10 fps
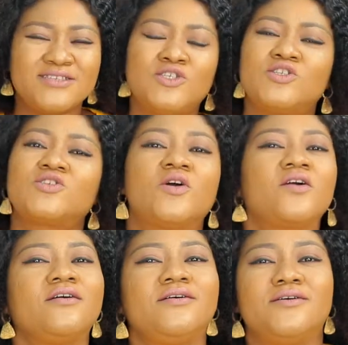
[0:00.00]
It's just
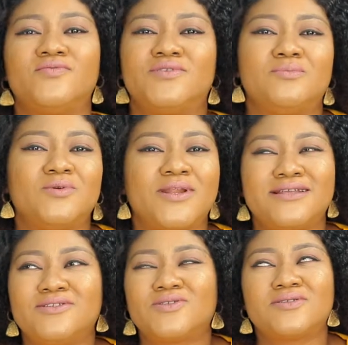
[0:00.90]
uncomfortable
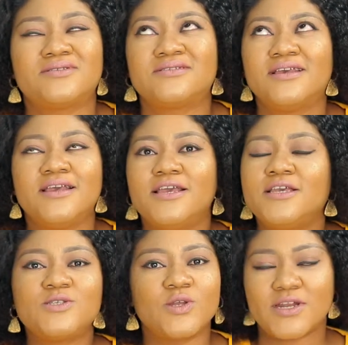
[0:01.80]
and just,
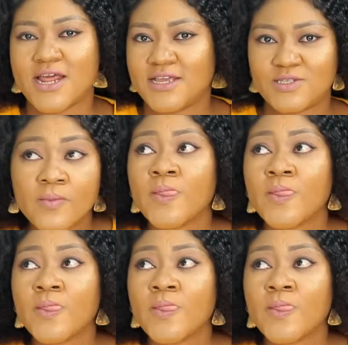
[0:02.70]
it's not nice.